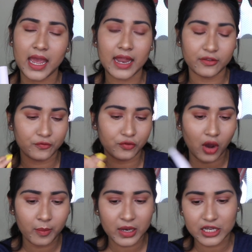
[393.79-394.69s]
And
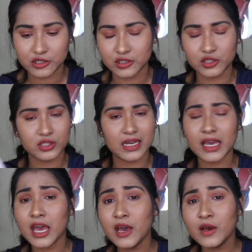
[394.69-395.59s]
formulation is just
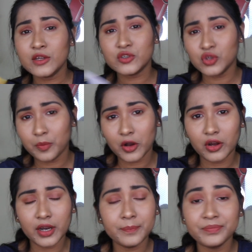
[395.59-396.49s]
like super
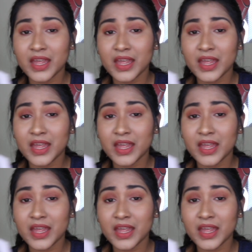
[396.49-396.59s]
good.